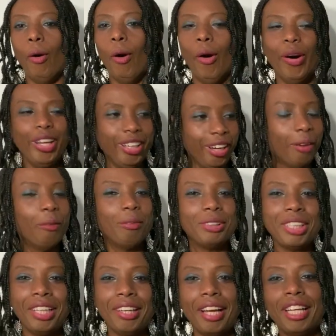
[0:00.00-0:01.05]
Or you get what I'm
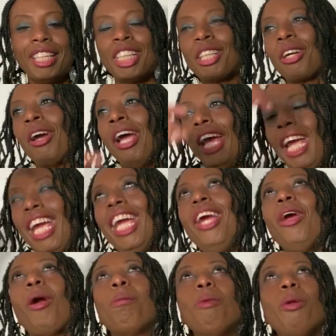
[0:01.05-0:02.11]
saying? Like
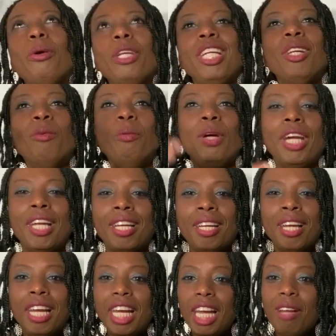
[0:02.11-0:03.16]
here, blowing in the wind.
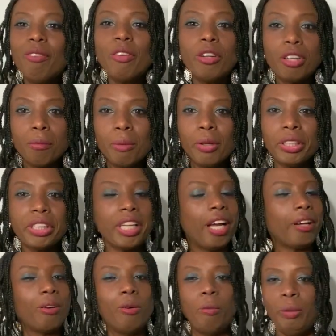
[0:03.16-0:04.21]
Even on the
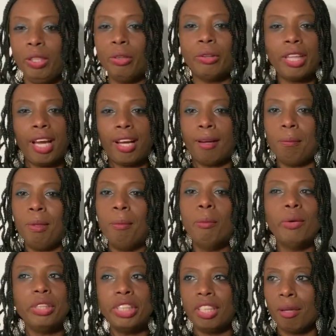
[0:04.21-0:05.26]
motorcycle, we know that could be
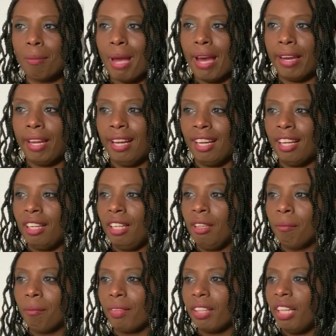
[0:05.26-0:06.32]
more cinematic.
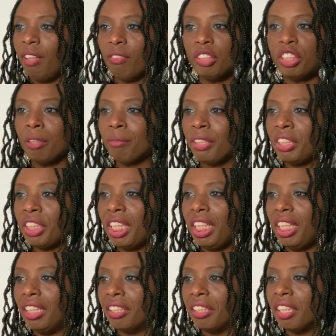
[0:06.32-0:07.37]
Even some of the
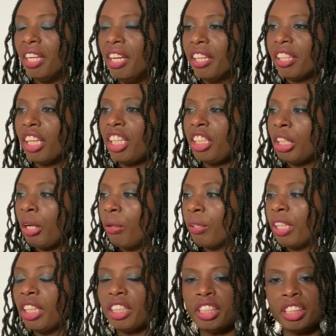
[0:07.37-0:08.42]
scenes they're
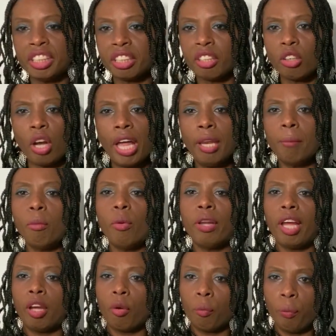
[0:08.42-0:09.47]
shown, it's just kind of more
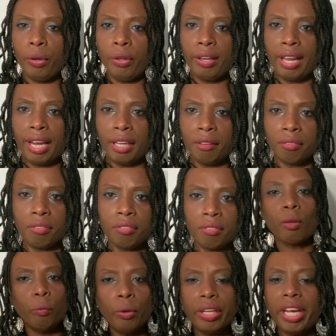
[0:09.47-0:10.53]
like real life.
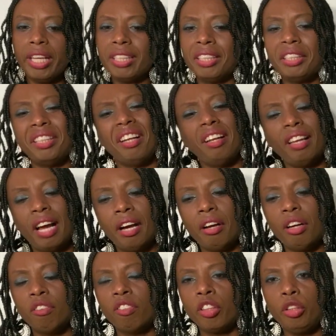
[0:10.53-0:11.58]
We're getting to see a
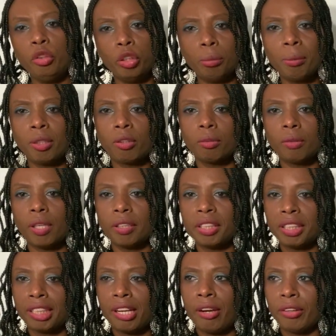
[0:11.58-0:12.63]
lot of Ayushmann
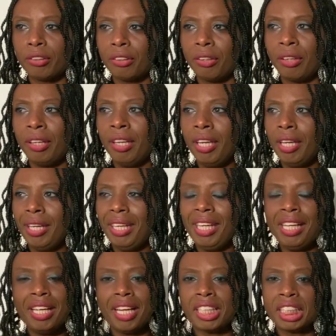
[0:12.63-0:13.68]
Khurrana's character.
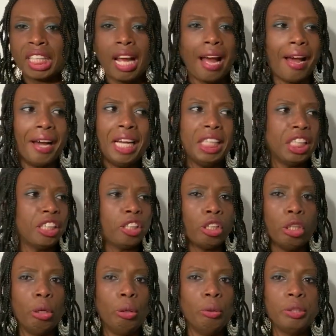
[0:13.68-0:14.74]
He gets the highs and the
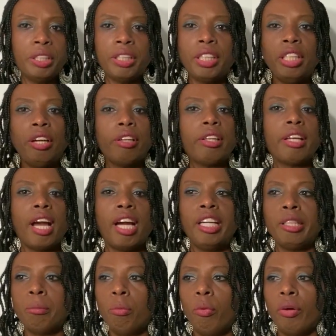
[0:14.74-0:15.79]
lows, and the other guy
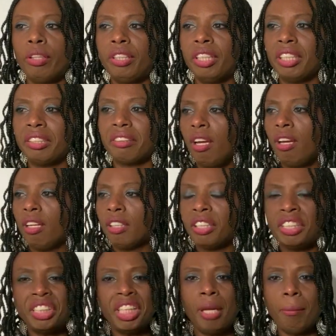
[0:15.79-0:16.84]
is more just
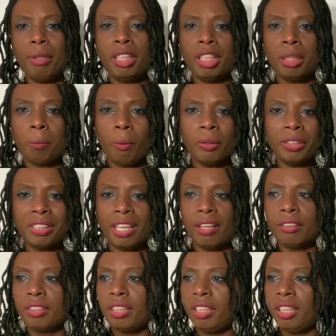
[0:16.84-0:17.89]
the same in his
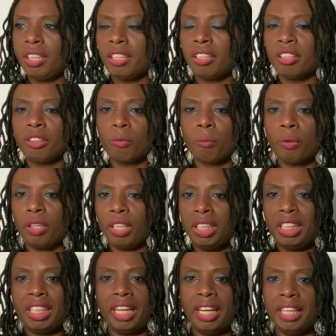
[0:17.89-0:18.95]
personality. It doesn't really
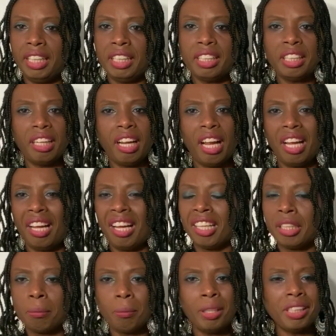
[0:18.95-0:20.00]
change
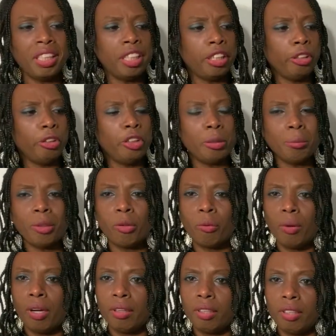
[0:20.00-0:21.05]
as much as Ayushmann
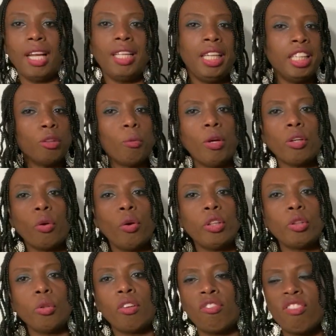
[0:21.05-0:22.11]
Khurrana. And he's the one
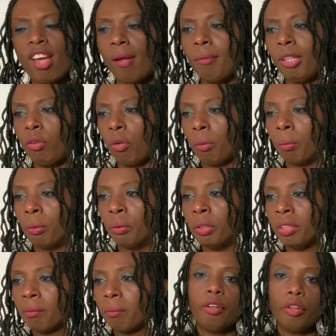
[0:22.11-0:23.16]
going through the family
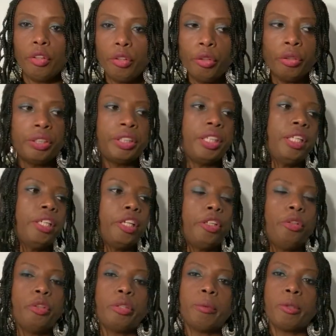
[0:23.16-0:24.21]
troubles. You're seeing
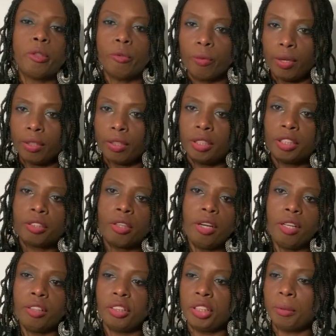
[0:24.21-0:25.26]
Ayushmann Khurrana's
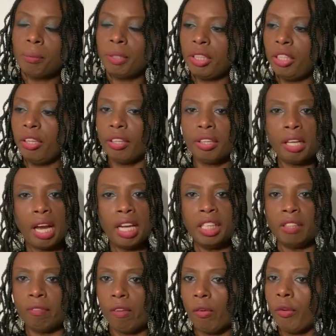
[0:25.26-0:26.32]
colors, but the other guy
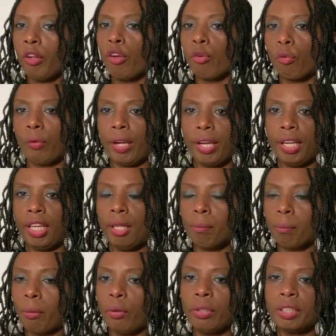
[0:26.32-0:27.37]
is very gray
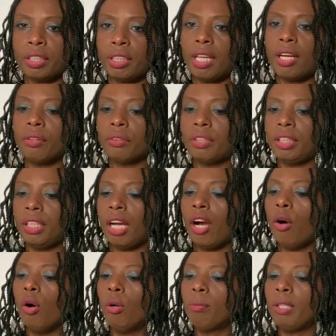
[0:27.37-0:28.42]
in personality. I
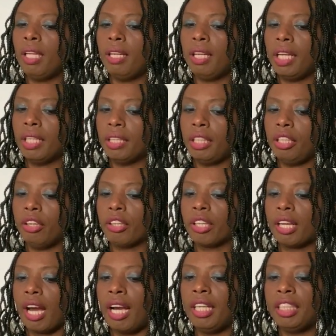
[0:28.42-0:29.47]
hope they let the other
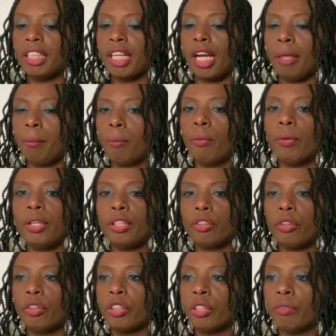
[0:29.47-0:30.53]
guy shine more in
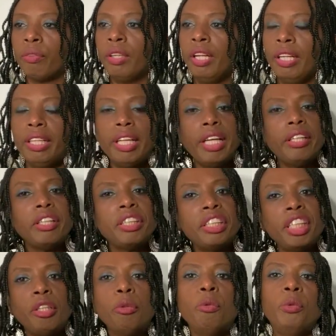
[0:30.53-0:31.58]
terms of letting us
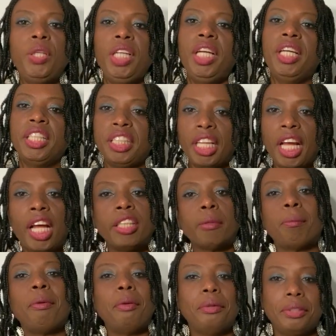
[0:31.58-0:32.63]
see who he is as a
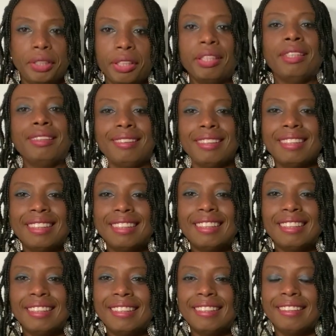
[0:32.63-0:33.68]
person.
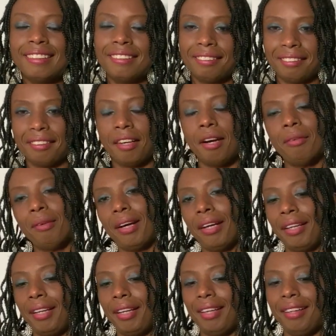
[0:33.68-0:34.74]

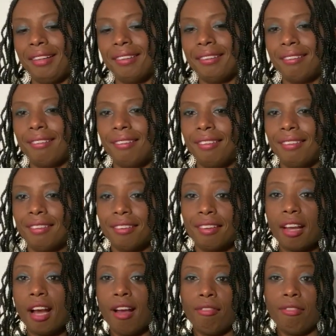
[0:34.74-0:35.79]
Alrighty.
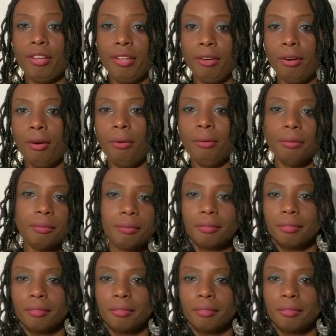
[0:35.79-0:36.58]
Kaafi ho.